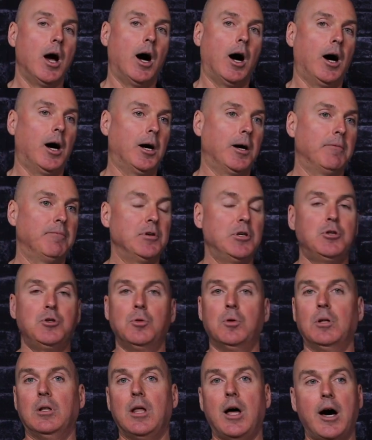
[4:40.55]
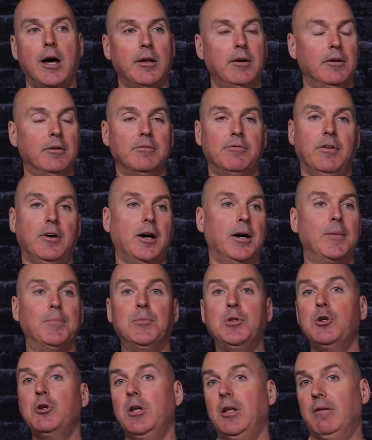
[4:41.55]
If you do a lot
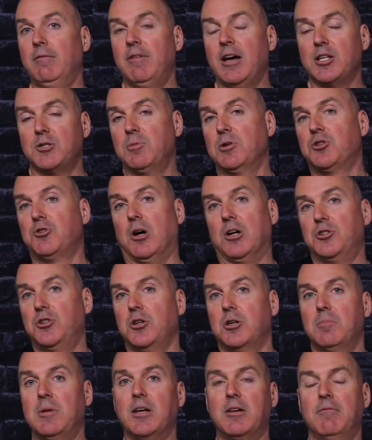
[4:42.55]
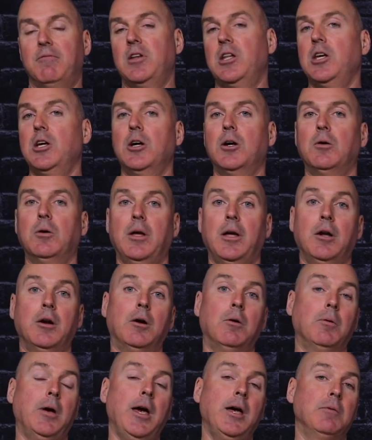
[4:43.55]
of unit investment trusts, you can make a
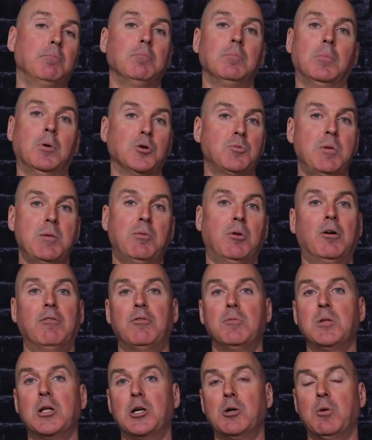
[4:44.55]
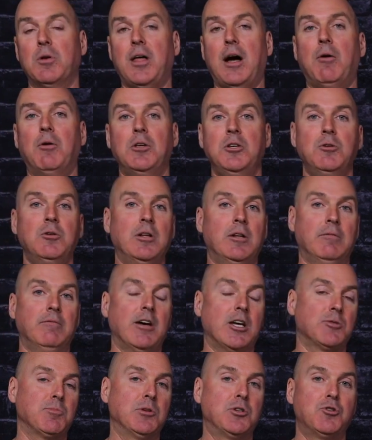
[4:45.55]
video, hey, most people are familiar with how a unit
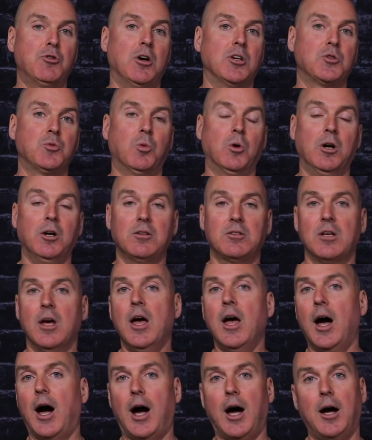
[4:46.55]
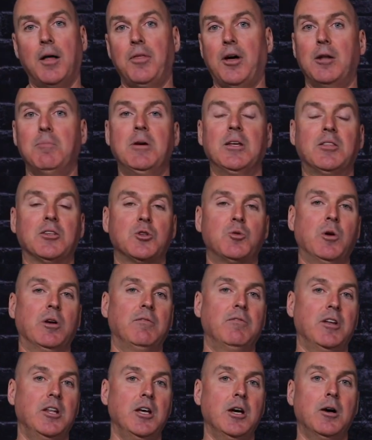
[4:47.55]
investment trust works. I thought I'd make this quick
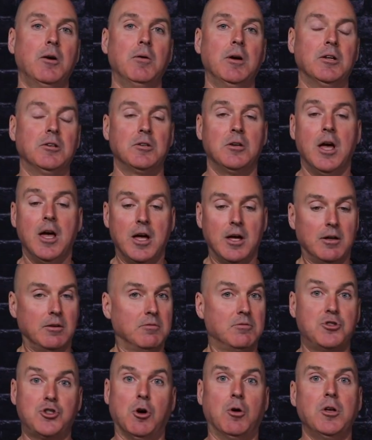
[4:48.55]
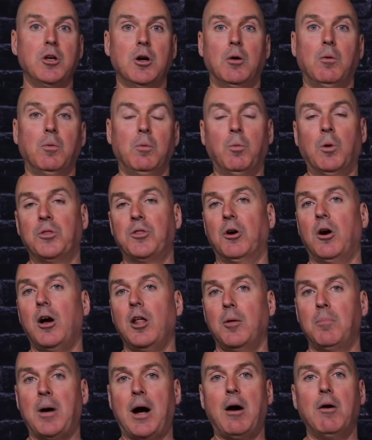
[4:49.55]
video and show you what they're
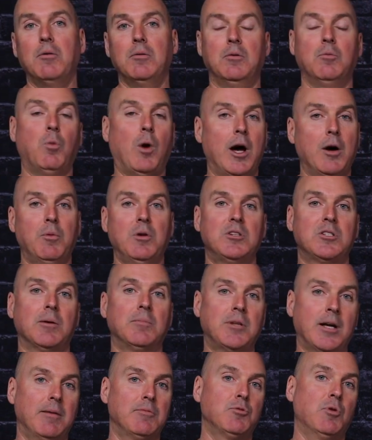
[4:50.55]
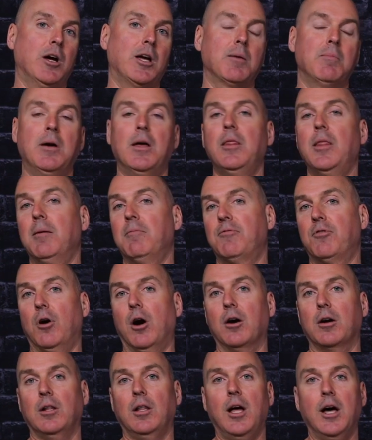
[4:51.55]
all about and why we sometimes recommend them for
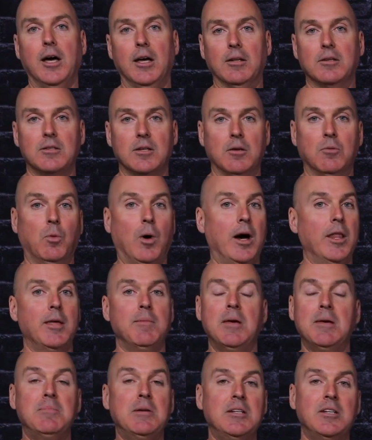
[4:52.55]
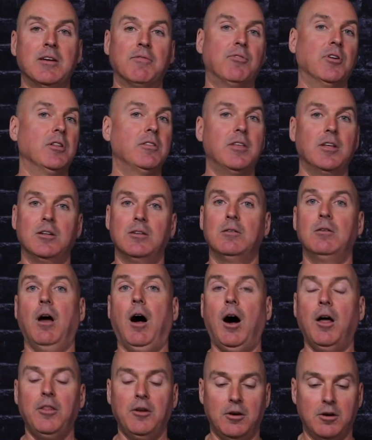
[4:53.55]
our clients and why they may be different than
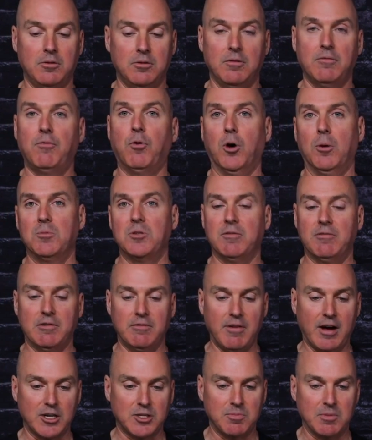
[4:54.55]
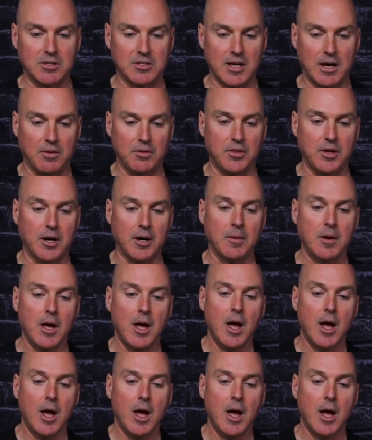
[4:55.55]
other forms of investments out there.